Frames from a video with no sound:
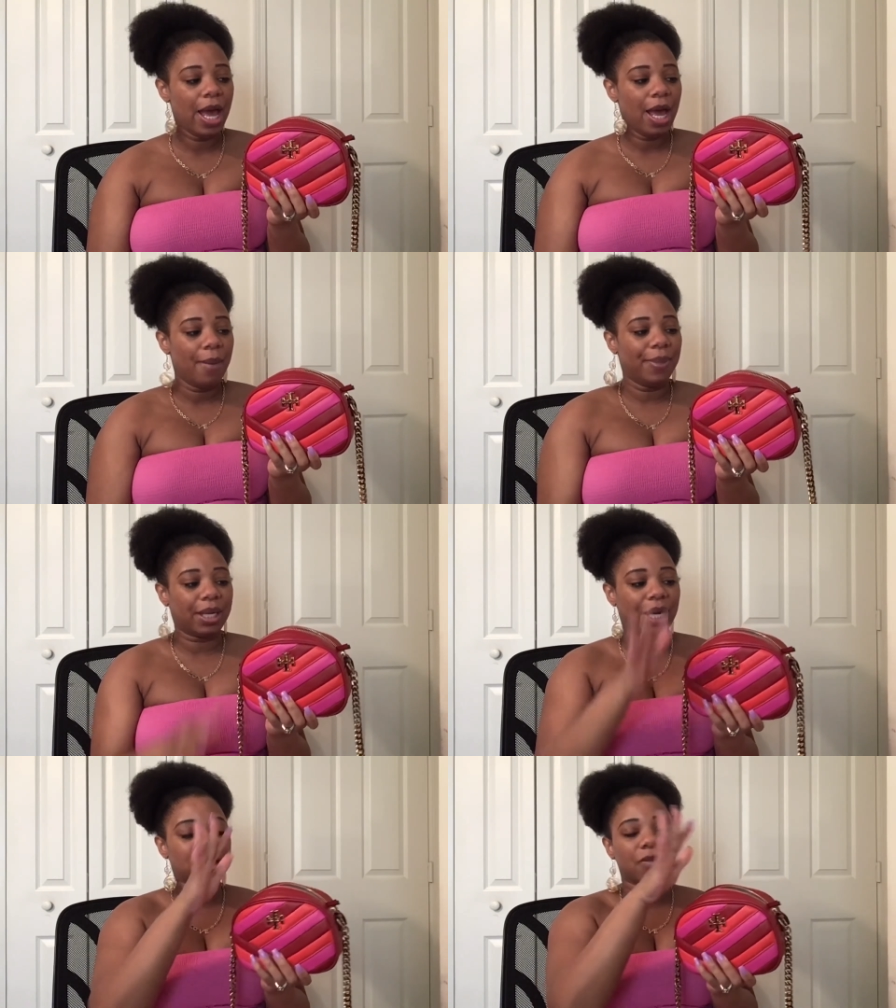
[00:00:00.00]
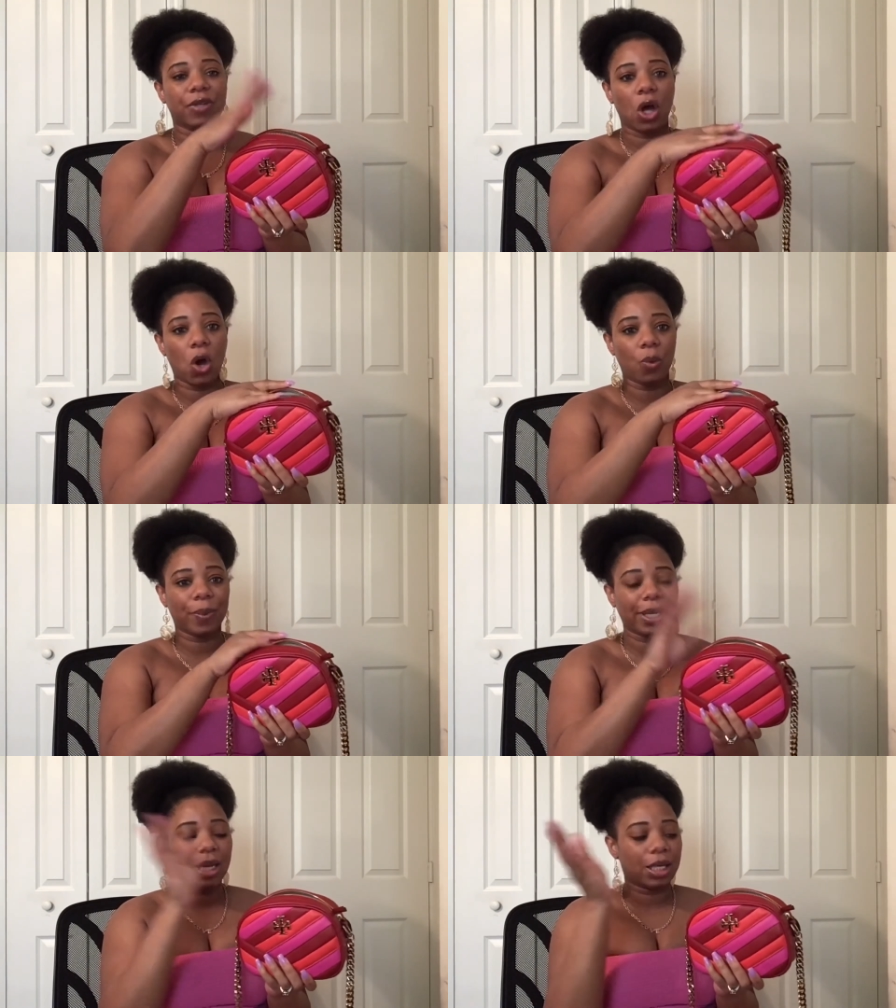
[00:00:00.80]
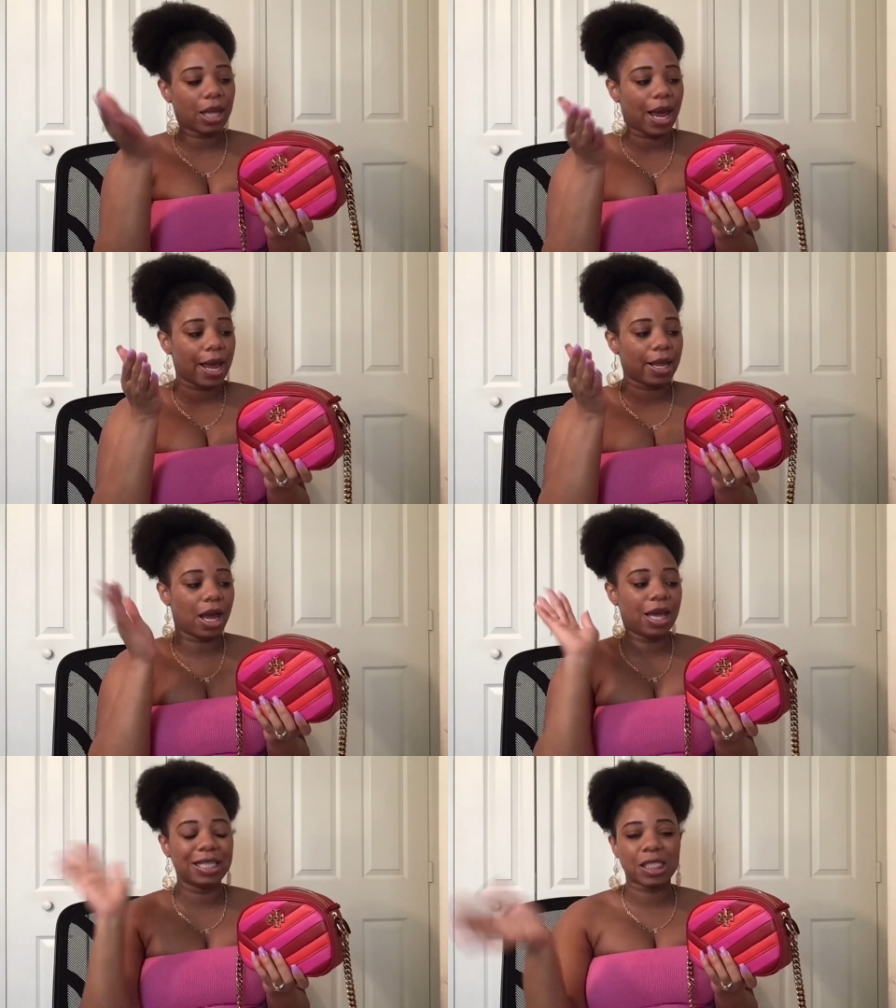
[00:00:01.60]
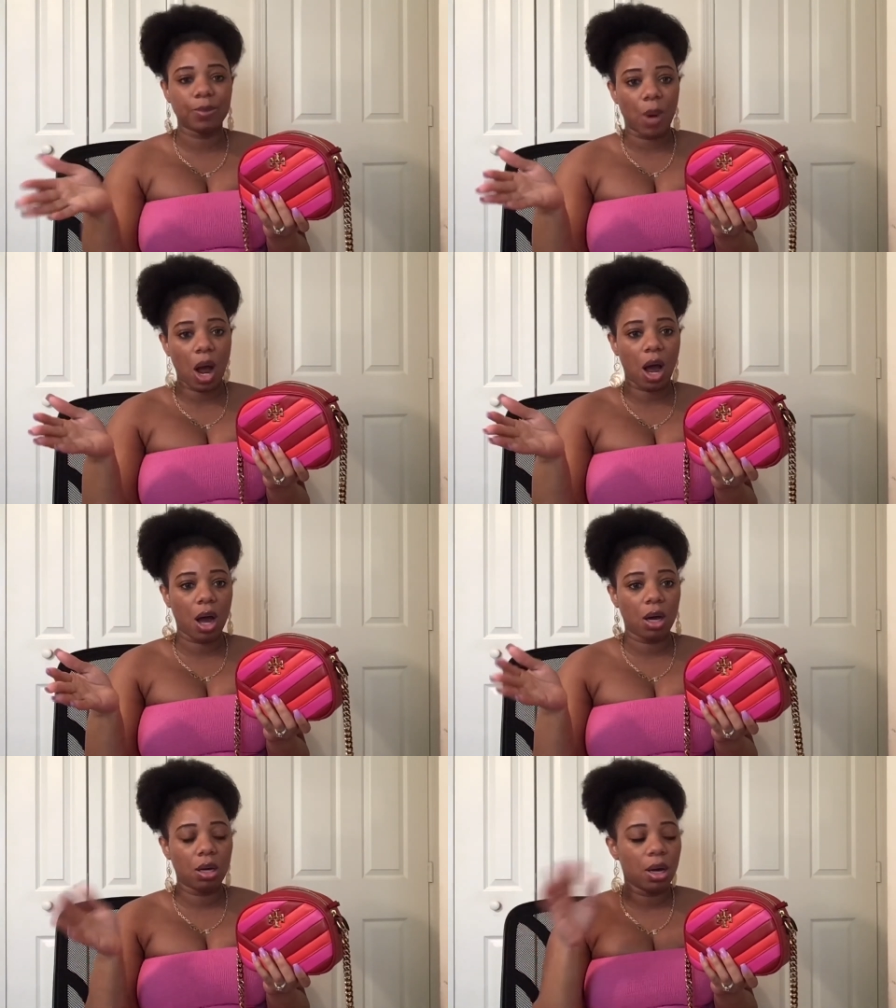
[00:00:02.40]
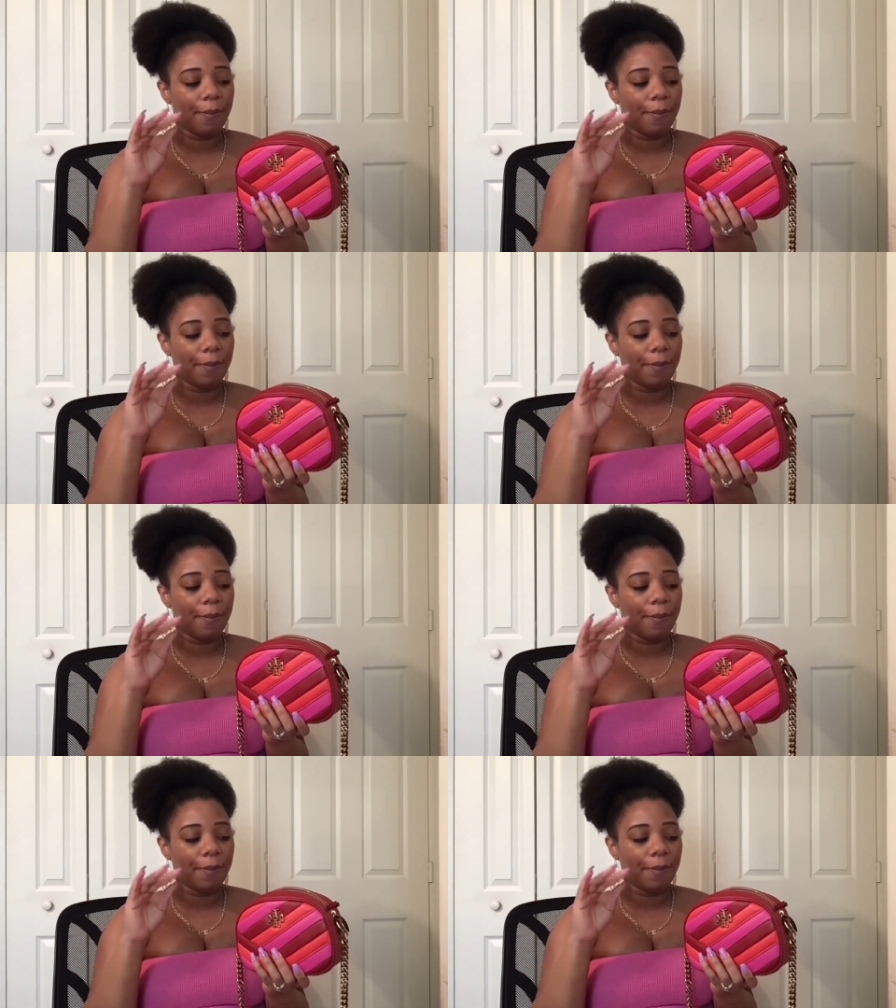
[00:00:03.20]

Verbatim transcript: because of the opening. Like it's small,